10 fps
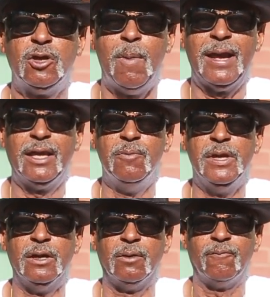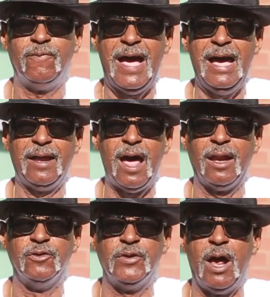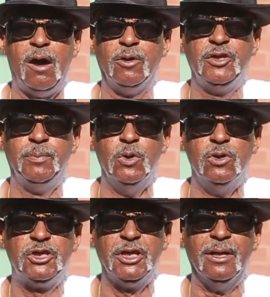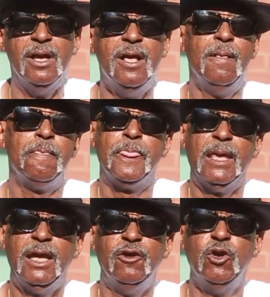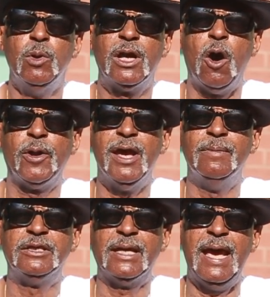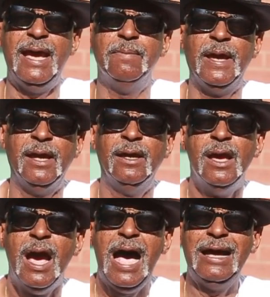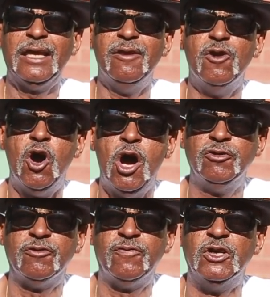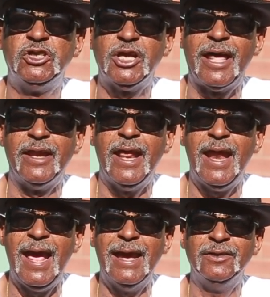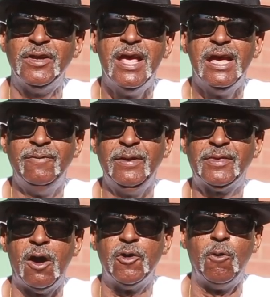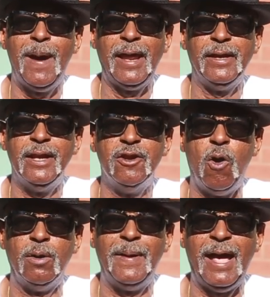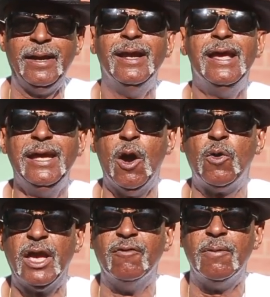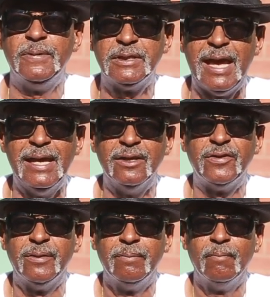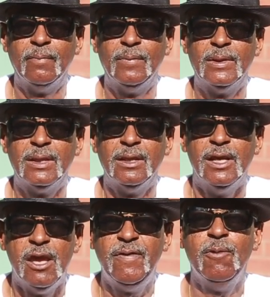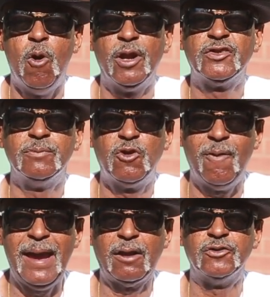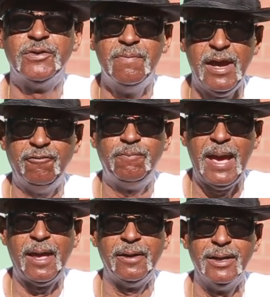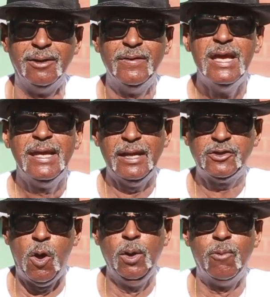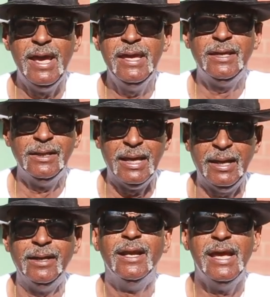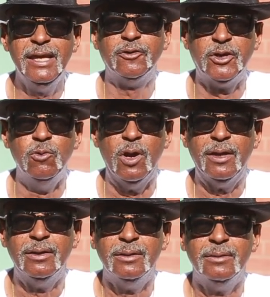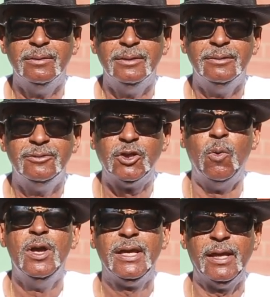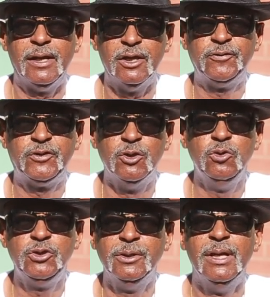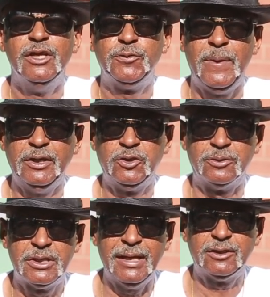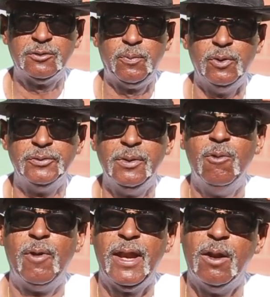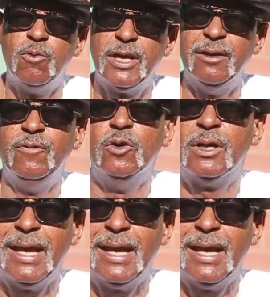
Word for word: talking about give me a five dollars and all this bullshit. If you would go to him and say, hey man, I give you a hundred for a shot of that ass. If he thought nobody didn't know about it, he gonna give up his ass. Yeah. If he wanted some crack or some meth bad enough, and that's the only way he can get it, he'll do it. So in an institution, special Texas prison, where they don't give you a